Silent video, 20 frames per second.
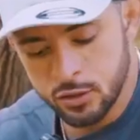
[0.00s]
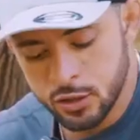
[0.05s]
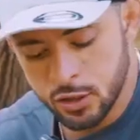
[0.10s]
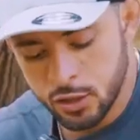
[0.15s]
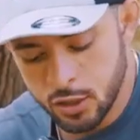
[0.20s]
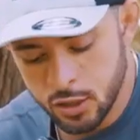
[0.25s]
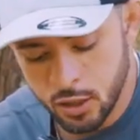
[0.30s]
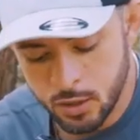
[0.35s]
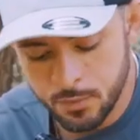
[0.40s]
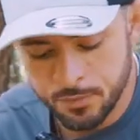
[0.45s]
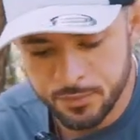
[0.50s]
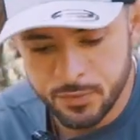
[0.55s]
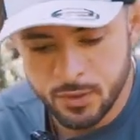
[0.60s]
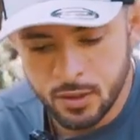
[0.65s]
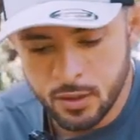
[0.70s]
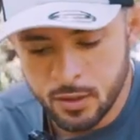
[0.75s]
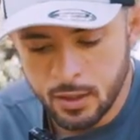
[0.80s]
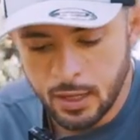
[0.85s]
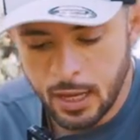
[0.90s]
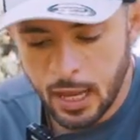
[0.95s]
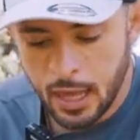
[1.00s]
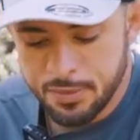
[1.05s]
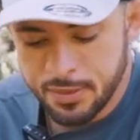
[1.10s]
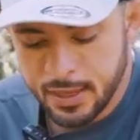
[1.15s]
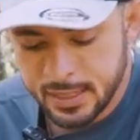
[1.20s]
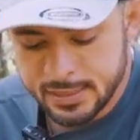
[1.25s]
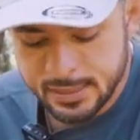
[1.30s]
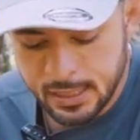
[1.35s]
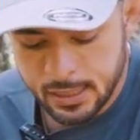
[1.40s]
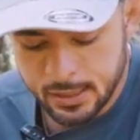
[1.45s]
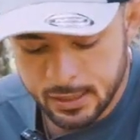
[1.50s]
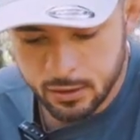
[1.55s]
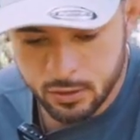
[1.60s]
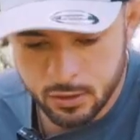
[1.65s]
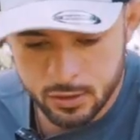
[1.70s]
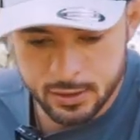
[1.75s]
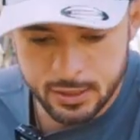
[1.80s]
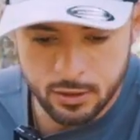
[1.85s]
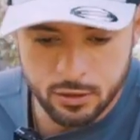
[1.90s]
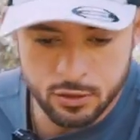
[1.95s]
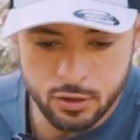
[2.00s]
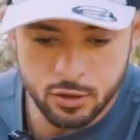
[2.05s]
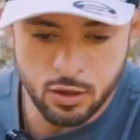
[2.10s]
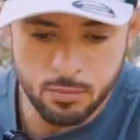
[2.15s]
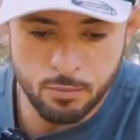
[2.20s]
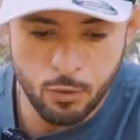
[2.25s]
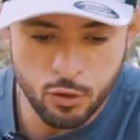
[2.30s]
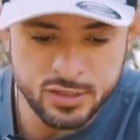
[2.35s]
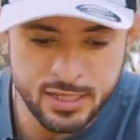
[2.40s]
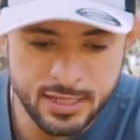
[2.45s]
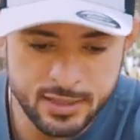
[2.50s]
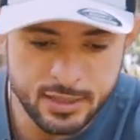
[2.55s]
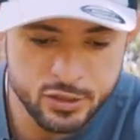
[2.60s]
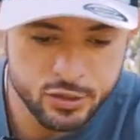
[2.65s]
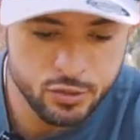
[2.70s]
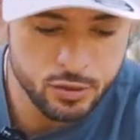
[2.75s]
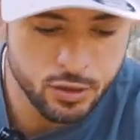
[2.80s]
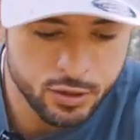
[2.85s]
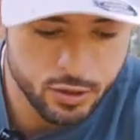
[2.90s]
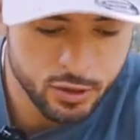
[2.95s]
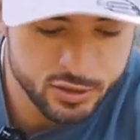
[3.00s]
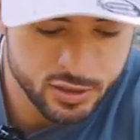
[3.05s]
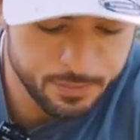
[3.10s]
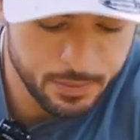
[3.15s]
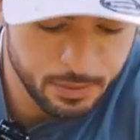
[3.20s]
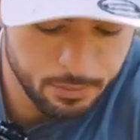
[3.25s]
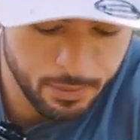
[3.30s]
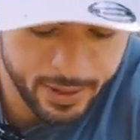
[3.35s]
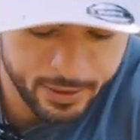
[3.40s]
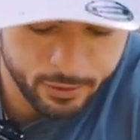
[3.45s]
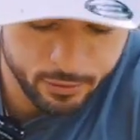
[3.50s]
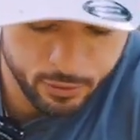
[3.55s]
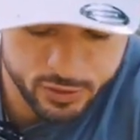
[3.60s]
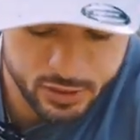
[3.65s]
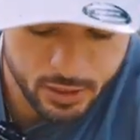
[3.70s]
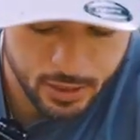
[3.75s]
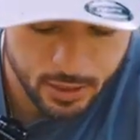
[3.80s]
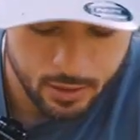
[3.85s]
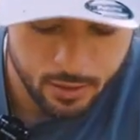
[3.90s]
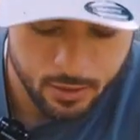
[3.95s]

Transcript: girl, and this is a little girl. Most likely these two little girls are gonna be micros.